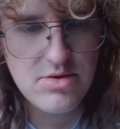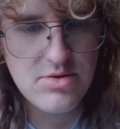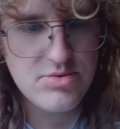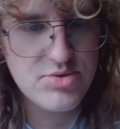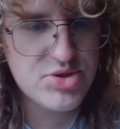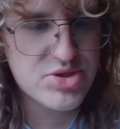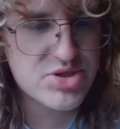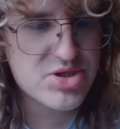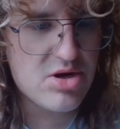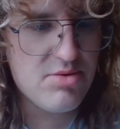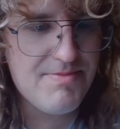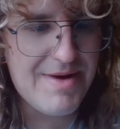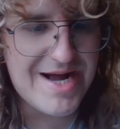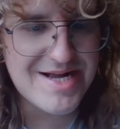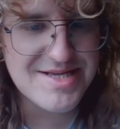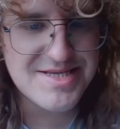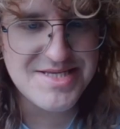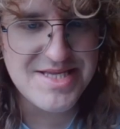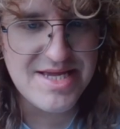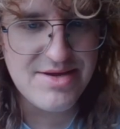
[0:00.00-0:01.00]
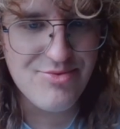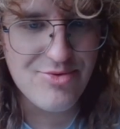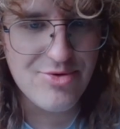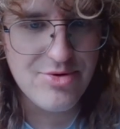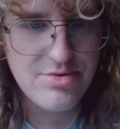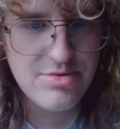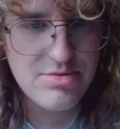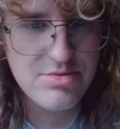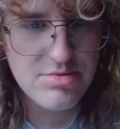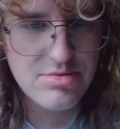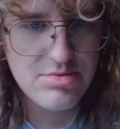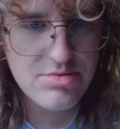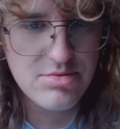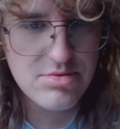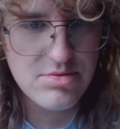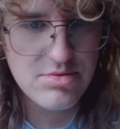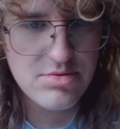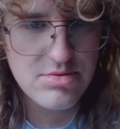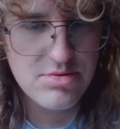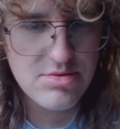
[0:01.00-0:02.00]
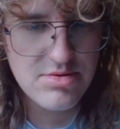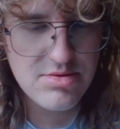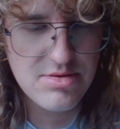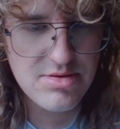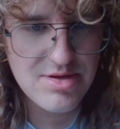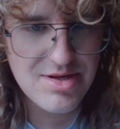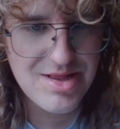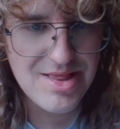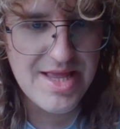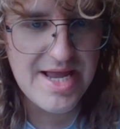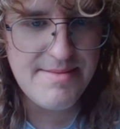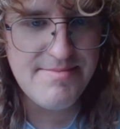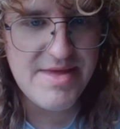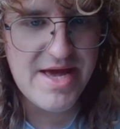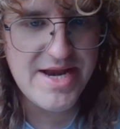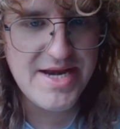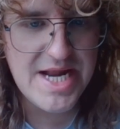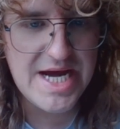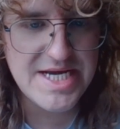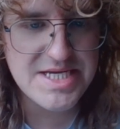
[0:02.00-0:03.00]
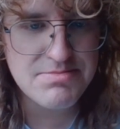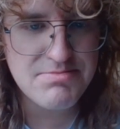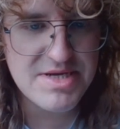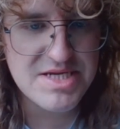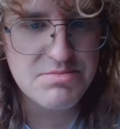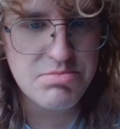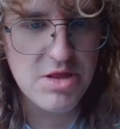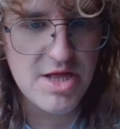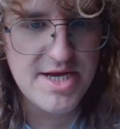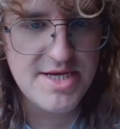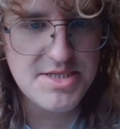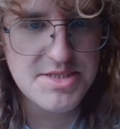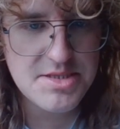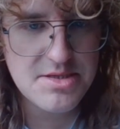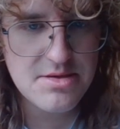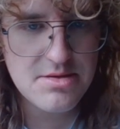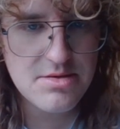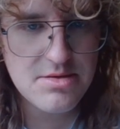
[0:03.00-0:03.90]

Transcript: Just go back to D1. Claim their knight's misplaced.